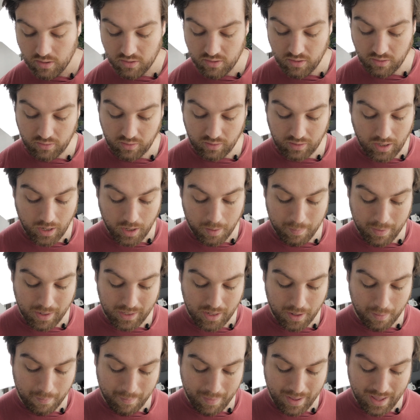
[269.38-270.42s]
just to kind of
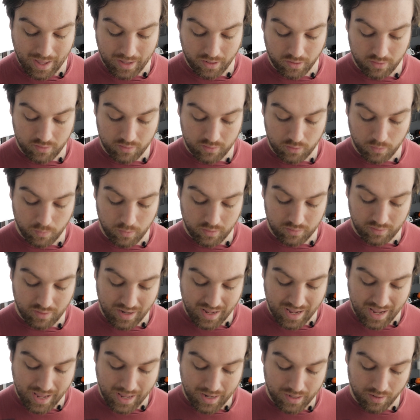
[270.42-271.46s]
make it match. So we're just gonna
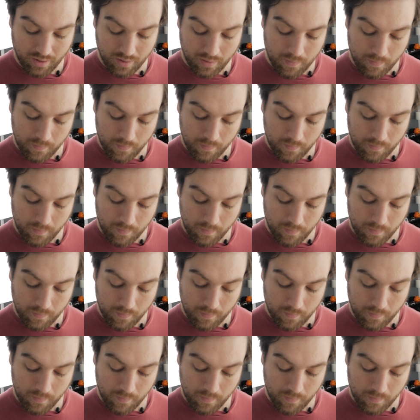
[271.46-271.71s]
add